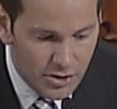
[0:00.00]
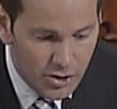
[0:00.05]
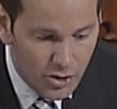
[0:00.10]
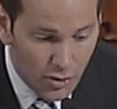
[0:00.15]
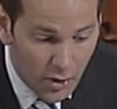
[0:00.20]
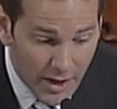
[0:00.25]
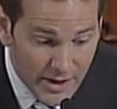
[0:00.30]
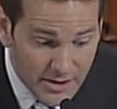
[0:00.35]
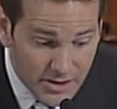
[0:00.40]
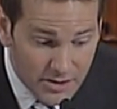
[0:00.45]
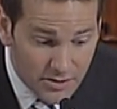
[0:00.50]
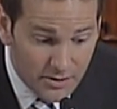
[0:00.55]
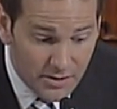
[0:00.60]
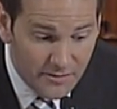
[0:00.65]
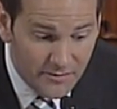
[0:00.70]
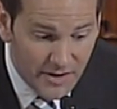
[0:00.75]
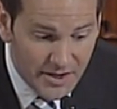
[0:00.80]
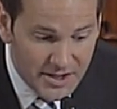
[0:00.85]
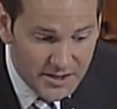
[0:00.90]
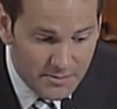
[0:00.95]
Chrysler
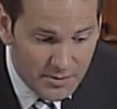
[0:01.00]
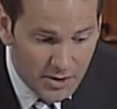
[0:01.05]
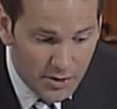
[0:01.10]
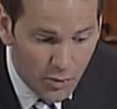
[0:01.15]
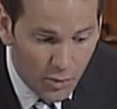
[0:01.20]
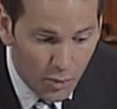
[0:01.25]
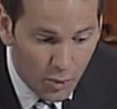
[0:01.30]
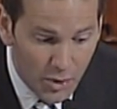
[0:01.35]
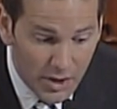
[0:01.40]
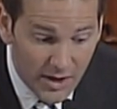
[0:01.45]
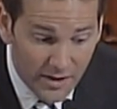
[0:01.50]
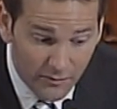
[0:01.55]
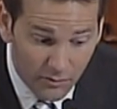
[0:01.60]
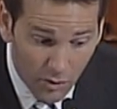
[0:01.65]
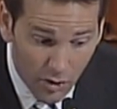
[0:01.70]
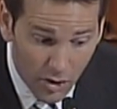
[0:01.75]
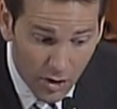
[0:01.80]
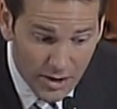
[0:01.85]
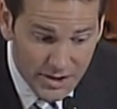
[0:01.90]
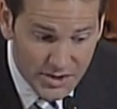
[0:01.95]
investment, we have
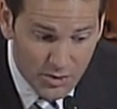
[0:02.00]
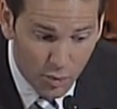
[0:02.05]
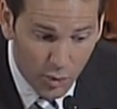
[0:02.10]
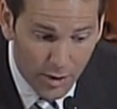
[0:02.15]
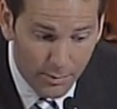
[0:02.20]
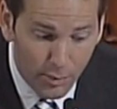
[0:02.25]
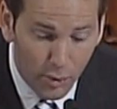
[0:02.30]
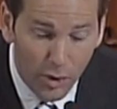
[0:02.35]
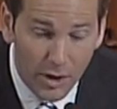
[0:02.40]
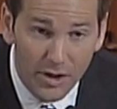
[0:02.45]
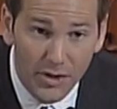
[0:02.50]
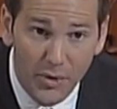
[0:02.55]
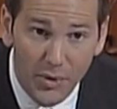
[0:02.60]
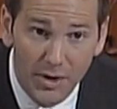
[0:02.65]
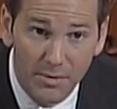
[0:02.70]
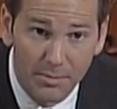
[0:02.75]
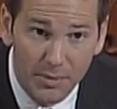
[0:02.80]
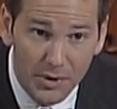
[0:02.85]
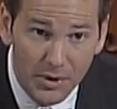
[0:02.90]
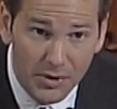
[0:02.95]
lost
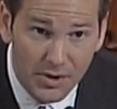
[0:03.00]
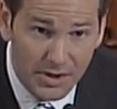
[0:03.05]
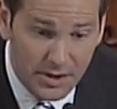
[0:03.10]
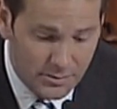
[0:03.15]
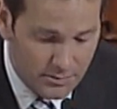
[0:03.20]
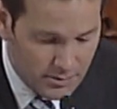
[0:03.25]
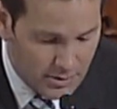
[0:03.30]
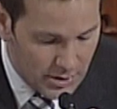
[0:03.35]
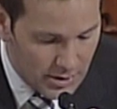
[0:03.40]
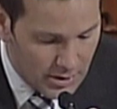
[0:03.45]
$1.3 billion.